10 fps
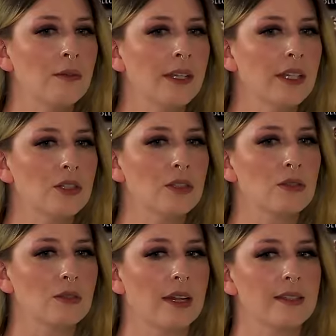really just
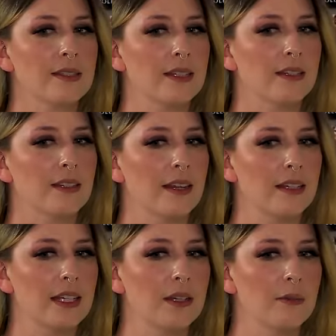trusted that
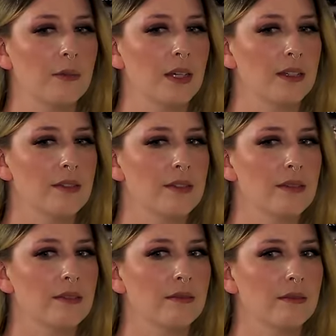he was